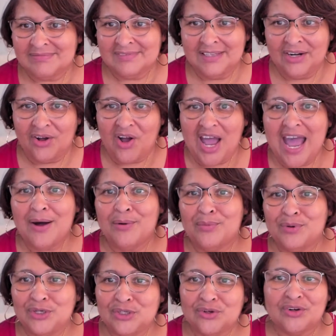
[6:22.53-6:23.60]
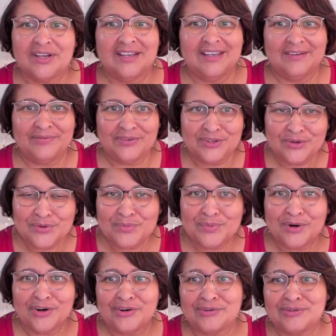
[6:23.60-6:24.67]
you know, how it would look if you
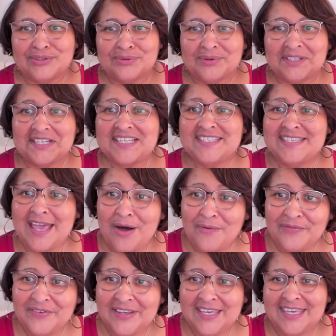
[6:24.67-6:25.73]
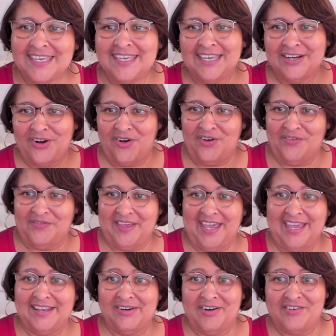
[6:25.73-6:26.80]
were doing a selfie and all
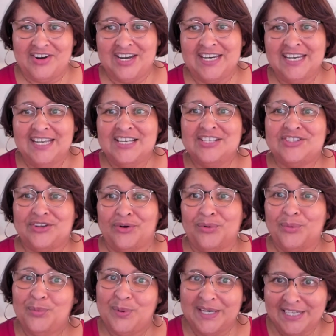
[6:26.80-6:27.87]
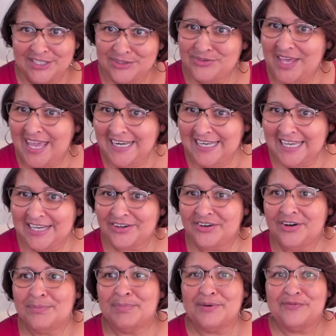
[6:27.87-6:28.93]
that. All right. So we can do that
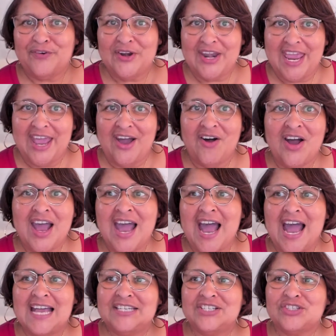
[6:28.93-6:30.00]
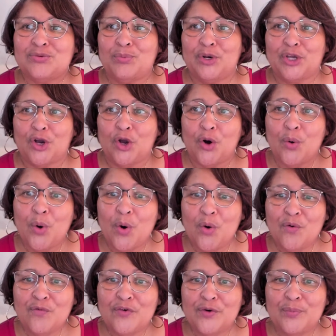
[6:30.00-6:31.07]
later. But for now, I just want to go
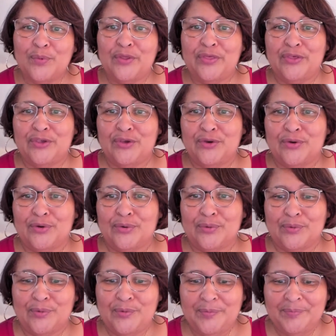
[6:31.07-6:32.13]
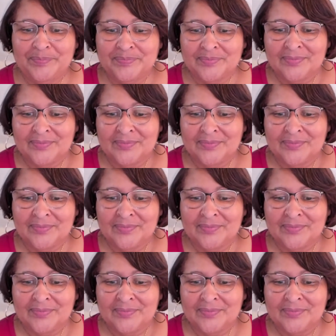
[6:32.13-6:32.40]
over with you